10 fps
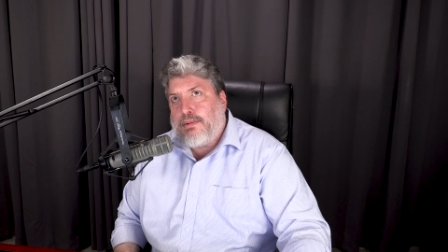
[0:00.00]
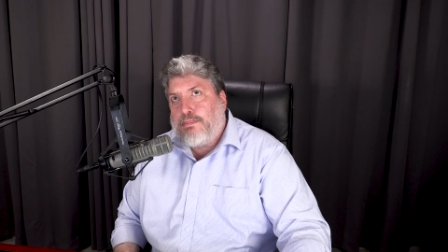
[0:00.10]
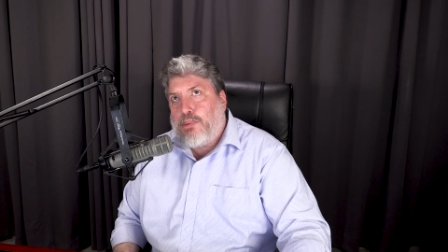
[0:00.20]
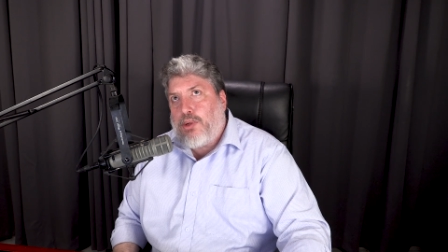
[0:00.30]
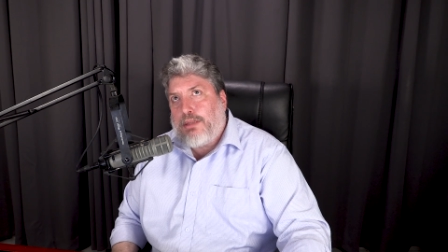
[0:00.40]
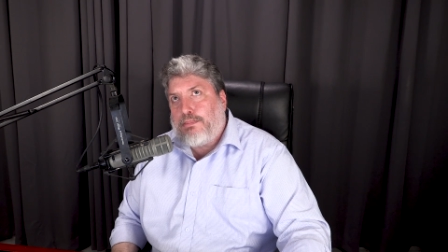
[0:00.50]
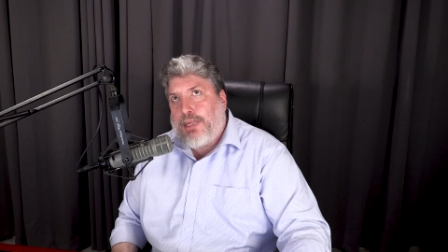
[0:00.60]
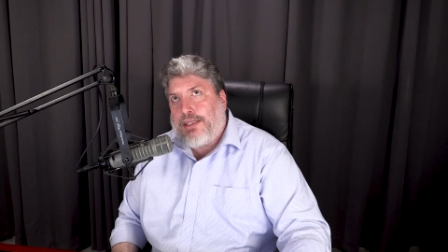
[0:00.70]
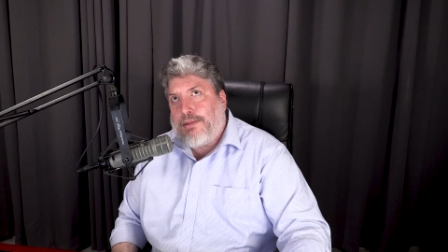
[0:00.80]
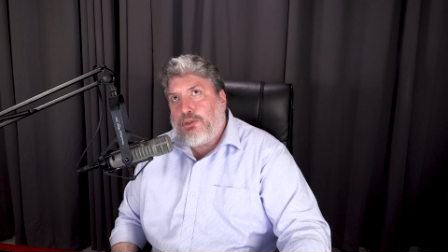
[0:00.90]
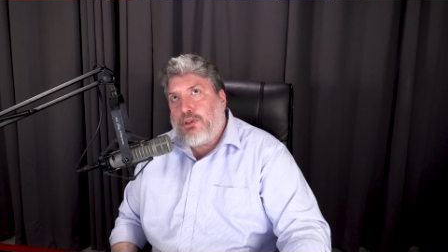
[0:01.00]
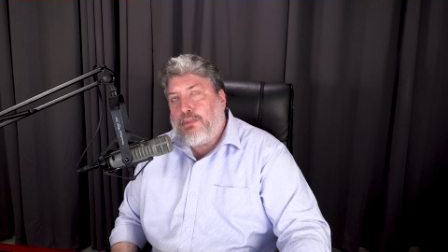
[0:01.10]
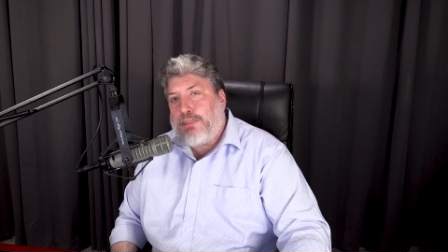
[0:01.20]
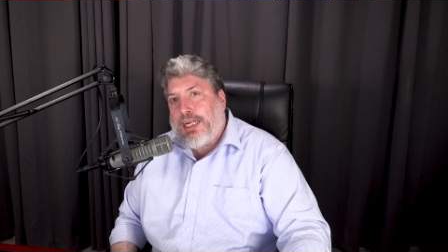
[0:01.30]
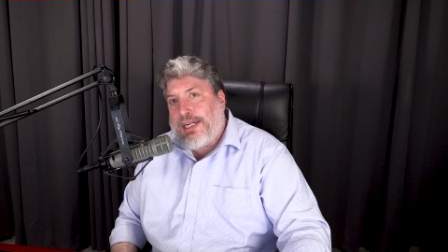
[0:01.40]
born in Bethlehem
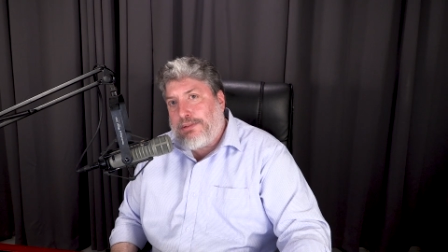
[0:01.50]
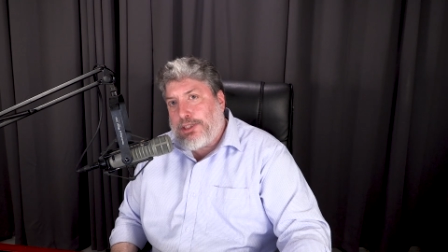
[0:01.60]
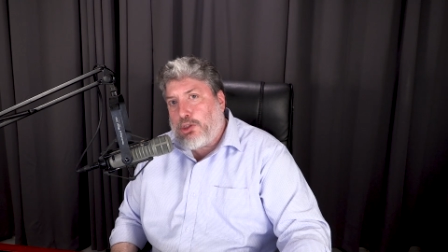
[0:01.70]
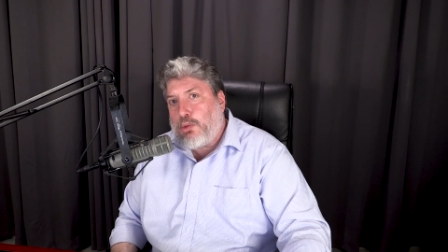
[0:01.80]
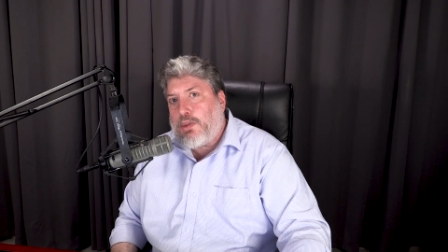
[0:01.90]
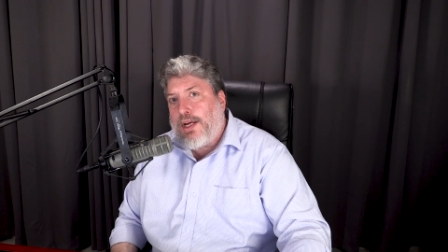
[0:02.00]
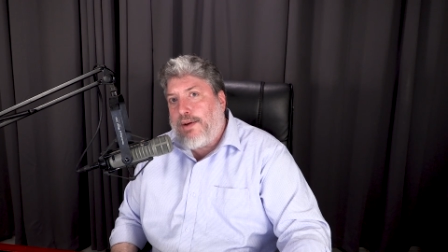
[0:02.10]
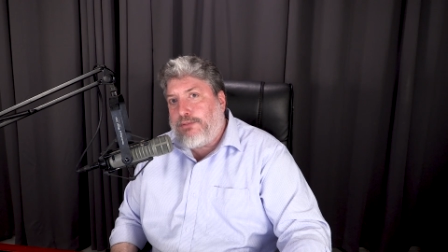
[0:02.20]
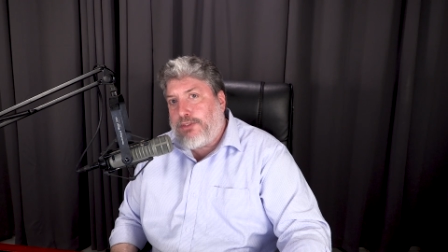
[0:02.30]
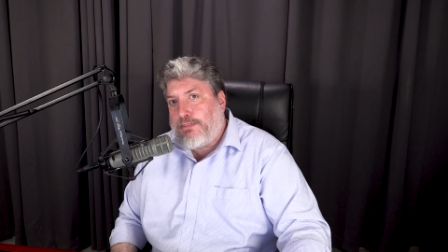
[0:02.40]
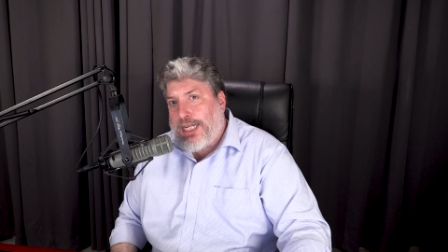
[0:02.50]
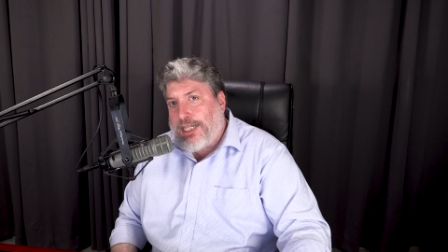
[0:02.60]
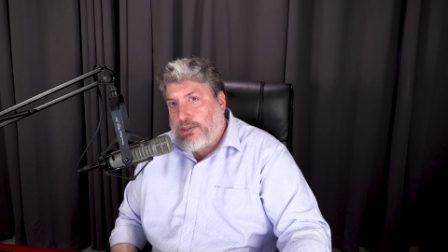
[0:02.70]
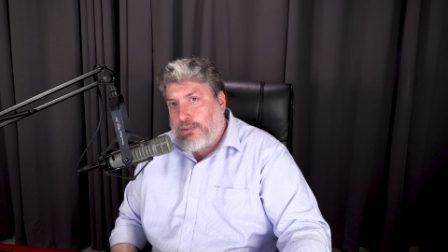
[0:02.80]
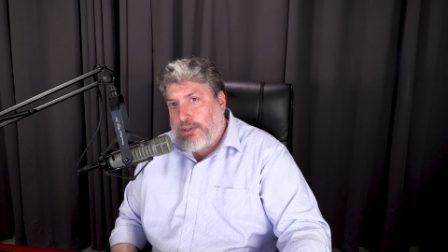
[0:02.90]
to parents who come from
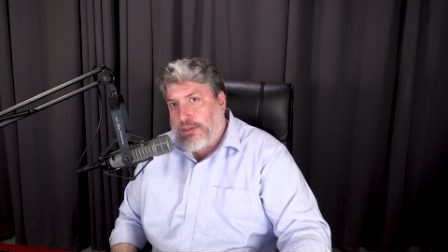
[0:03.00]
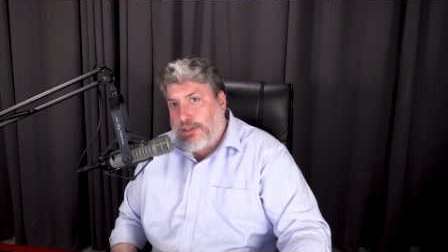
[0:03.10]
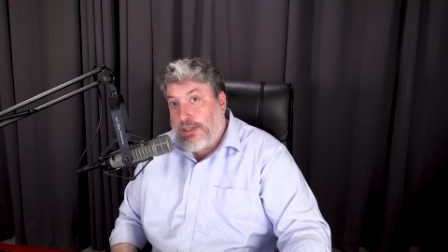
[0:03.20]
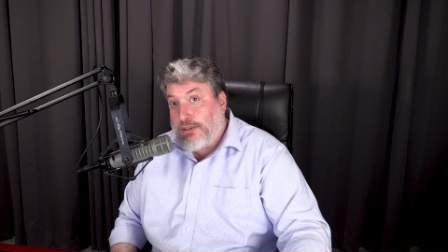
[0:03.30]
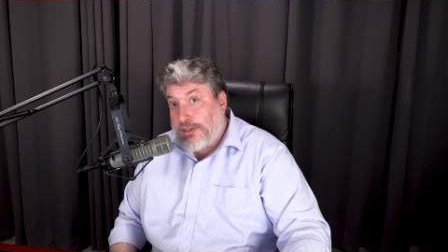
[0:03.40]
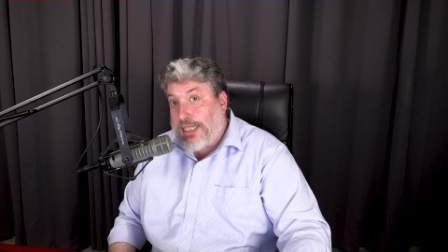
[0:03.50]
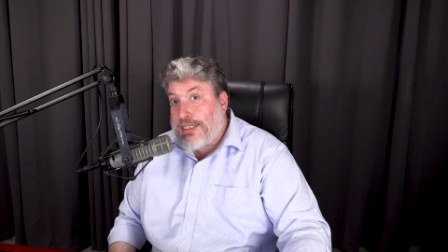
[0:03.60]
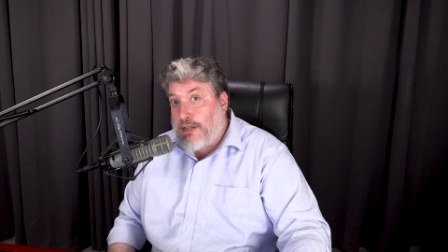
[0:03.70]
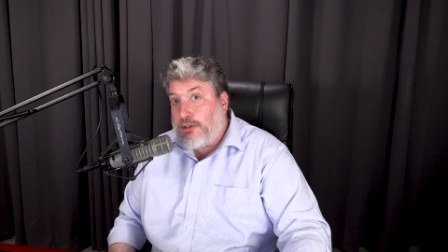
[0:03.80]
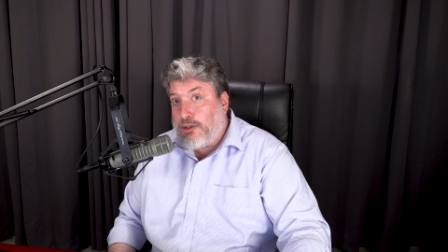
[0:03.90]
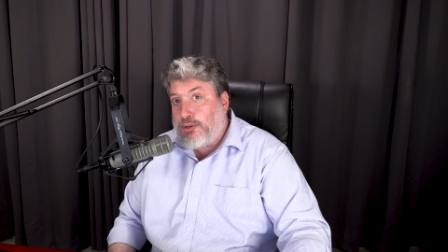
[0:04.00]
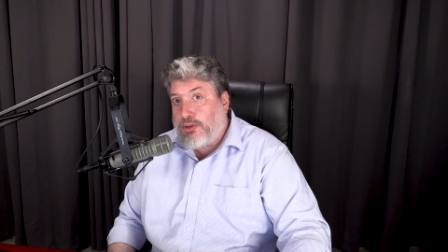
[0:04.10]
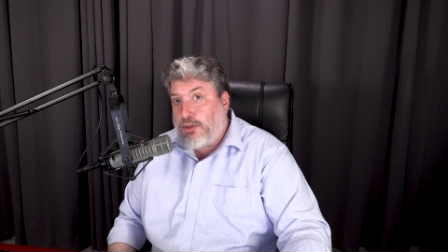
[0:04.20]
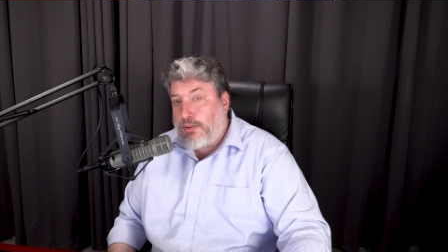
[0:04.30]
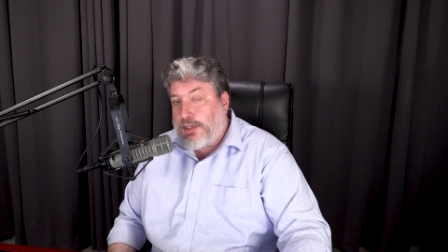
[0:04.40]
Nazareth, because that's how
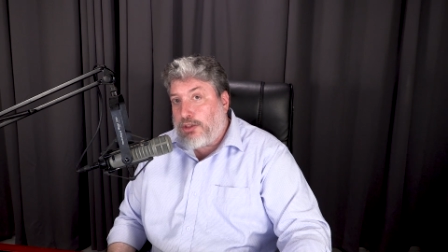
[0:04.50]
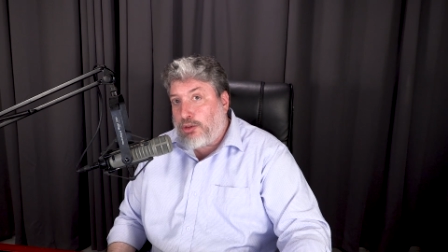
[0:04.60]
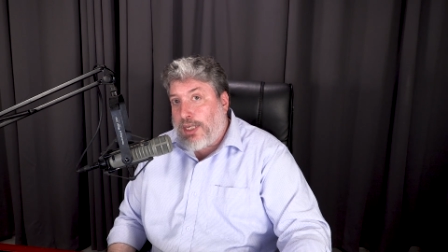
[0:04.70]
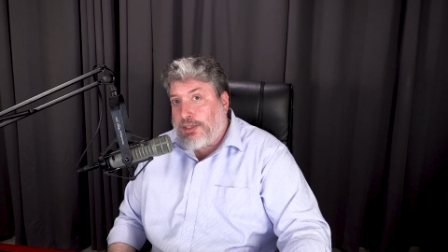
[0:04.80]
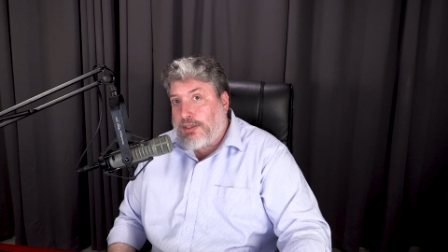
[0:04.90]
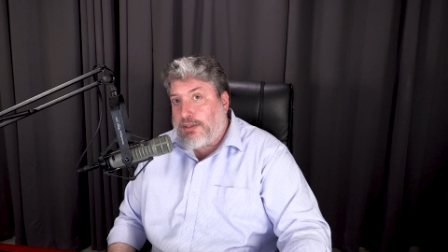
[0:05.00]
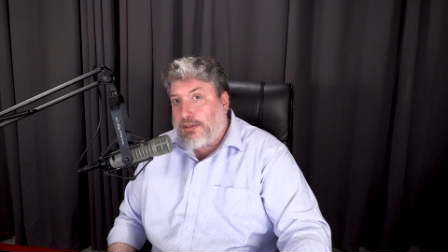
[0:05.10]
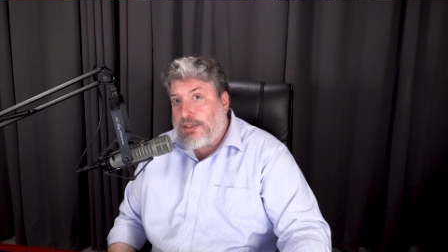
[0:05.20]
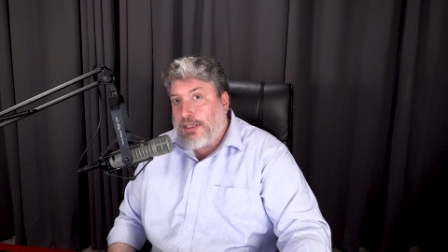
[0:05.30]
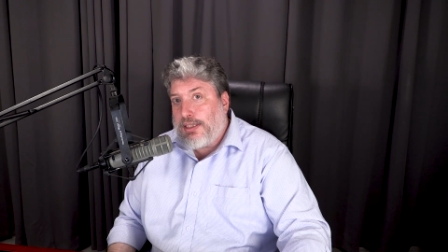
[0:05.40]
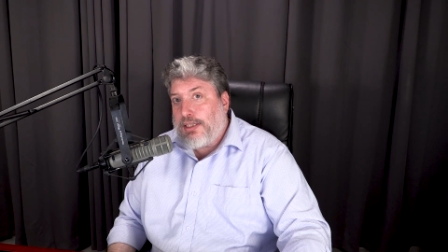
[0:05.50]
Luke's story traces.